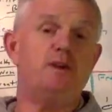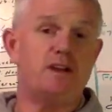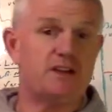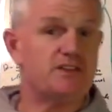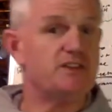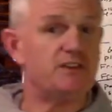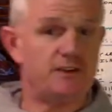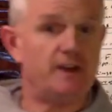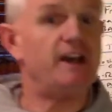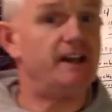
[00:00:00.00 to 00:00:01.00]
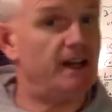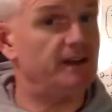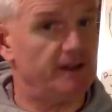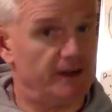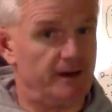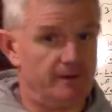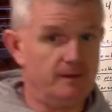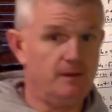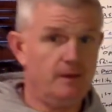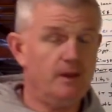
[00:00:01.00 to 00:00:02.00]
because there's a tight end there.
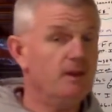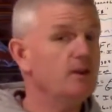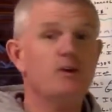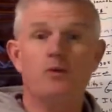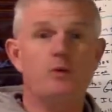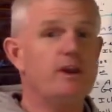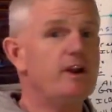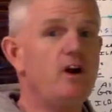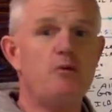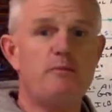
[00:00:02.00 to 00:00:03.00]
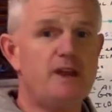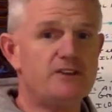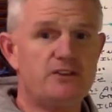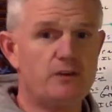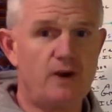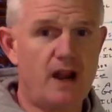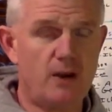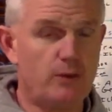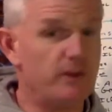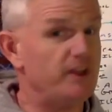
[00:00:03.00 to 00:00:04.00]
We don't mess
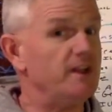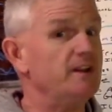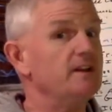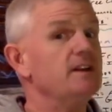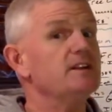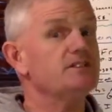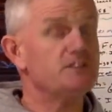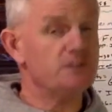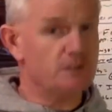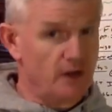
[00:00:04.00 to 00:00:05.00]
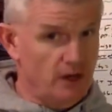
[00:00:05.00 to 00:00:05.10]
around with it. A